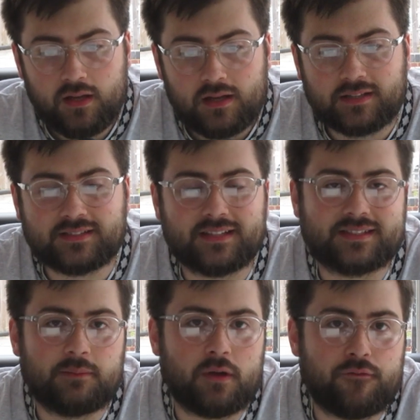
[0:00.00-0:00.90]
Listen, that's
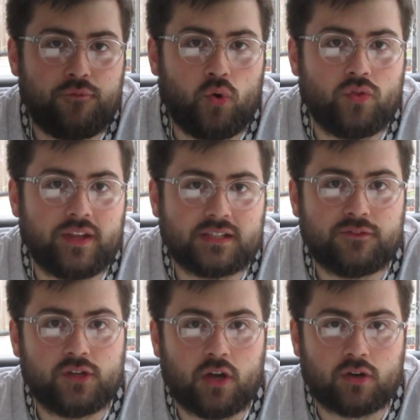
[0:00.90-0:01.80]
going to be it for this
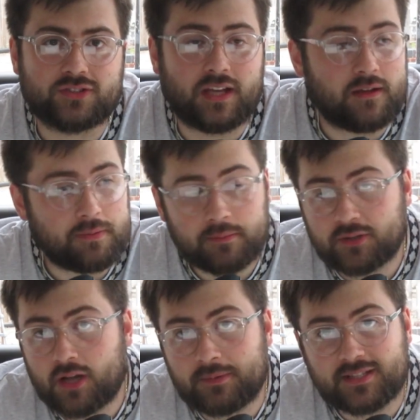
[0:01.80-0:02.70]
video. I've got to say, people
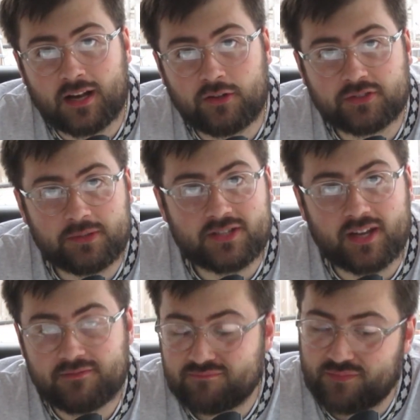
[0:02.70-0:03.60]
who come and said hello to me
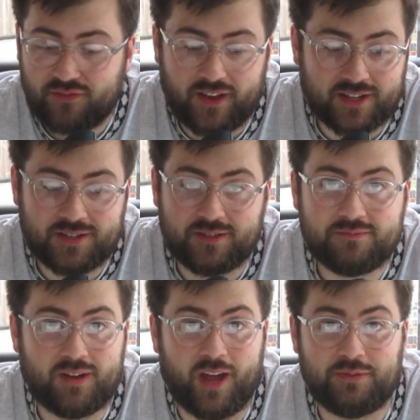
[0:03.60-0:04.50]
today, thank
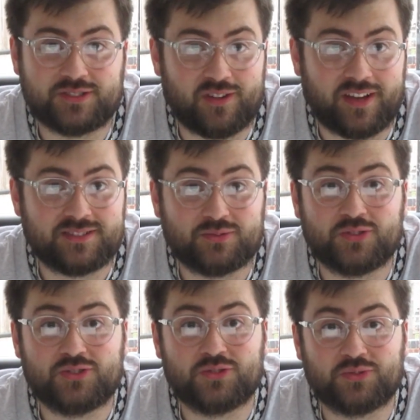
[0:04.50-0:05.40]
you. It was nice. It was
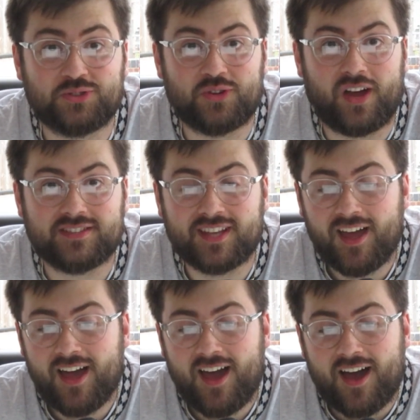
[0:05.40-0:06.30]
good to talk to you guys.
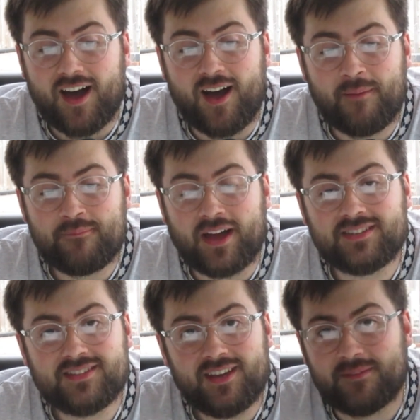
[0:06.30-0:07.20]

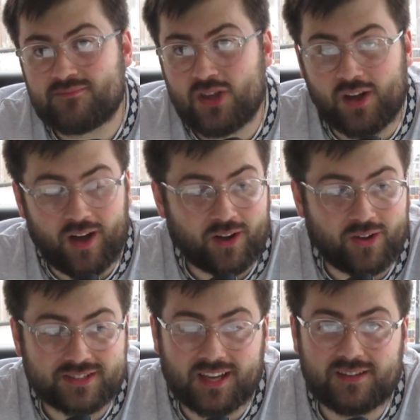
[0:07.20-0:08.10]
And yeah, look, I've
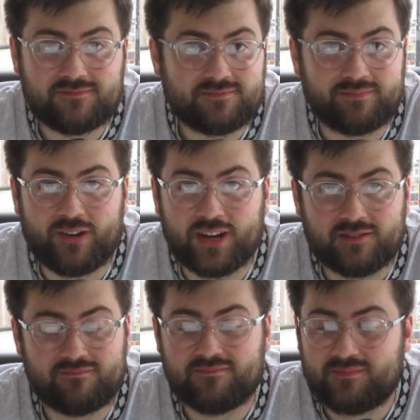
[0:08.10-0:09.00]
got to say,
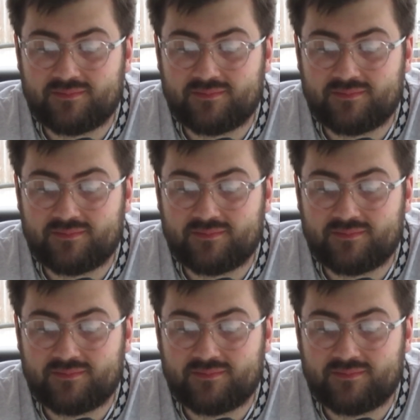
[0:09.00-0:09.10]
Reading,